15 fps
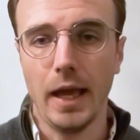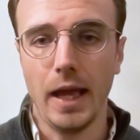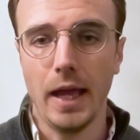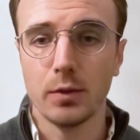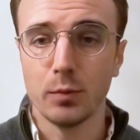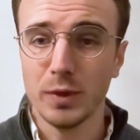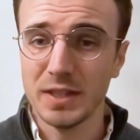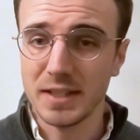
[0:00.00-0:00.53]

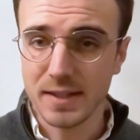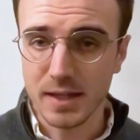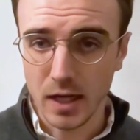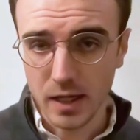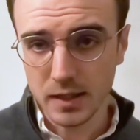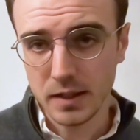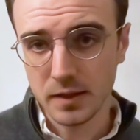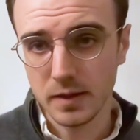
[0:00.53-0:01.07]
And we
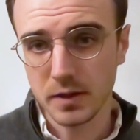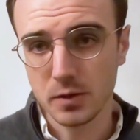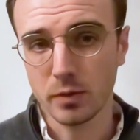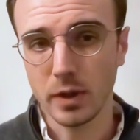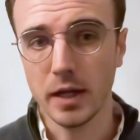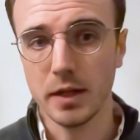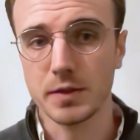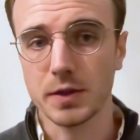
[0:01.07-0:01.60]
designed it this
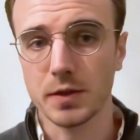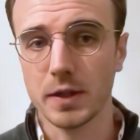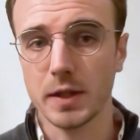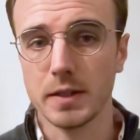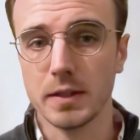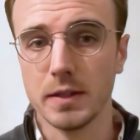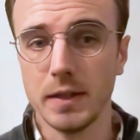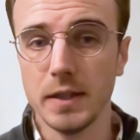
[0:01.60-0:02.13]
way so
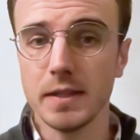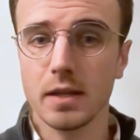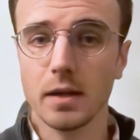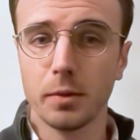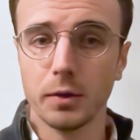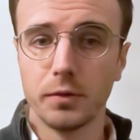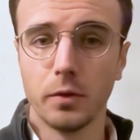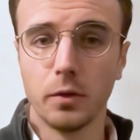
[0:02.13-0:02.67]
that these
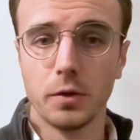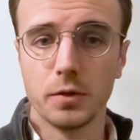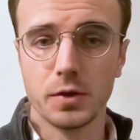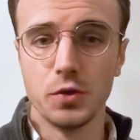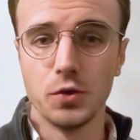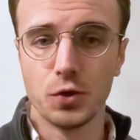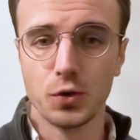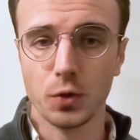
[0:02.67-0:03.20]
sub-portfolios
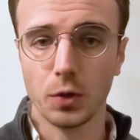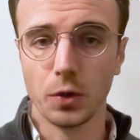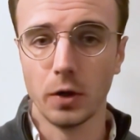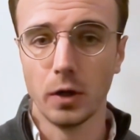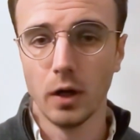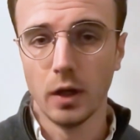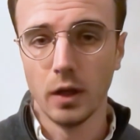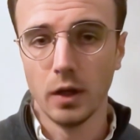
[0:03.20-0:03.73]
ensure,